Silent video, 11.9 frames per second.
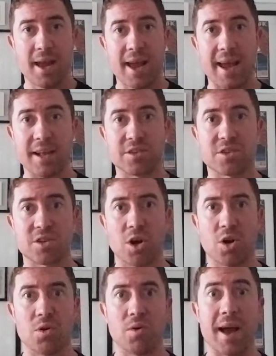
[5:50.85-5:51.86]
And
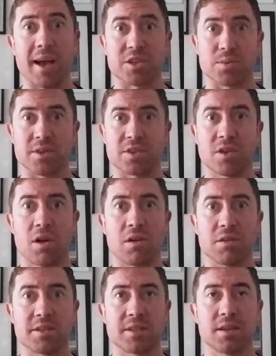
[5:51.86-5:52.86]
so as a
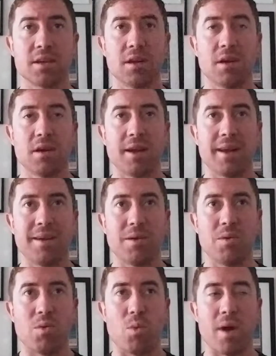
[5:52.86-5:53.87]
result,
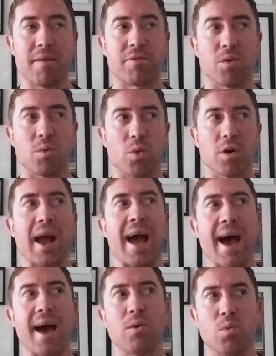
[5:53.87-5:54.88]
whenever we're
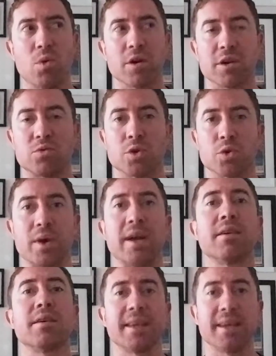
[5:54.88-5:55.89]
at work, we're
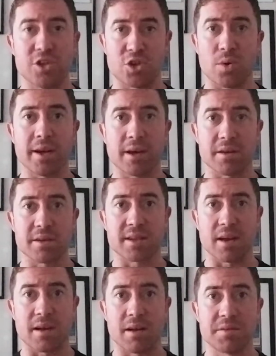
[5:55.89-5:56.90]
rarely enjoying
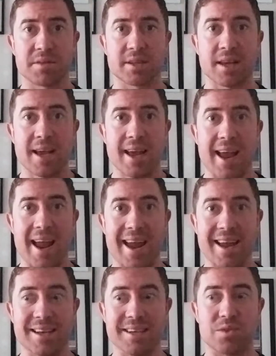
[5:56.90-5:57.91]
ourselves,
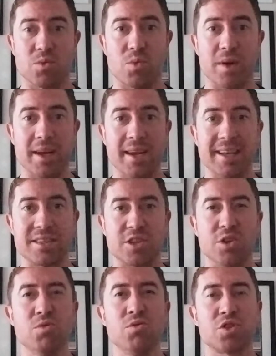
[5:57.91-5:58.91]
and
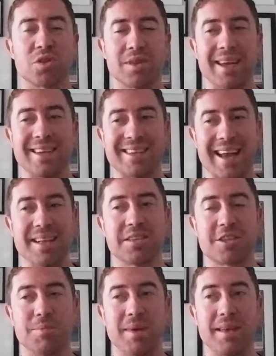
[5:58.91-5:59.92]
it tends
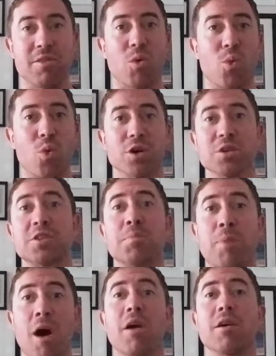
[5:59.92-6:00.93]
to be the worst
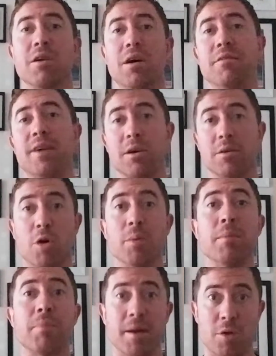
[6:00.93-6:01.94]
part of our
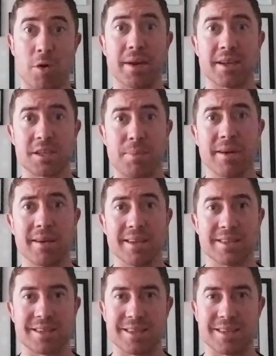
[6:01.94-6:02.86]
moment by moment experience.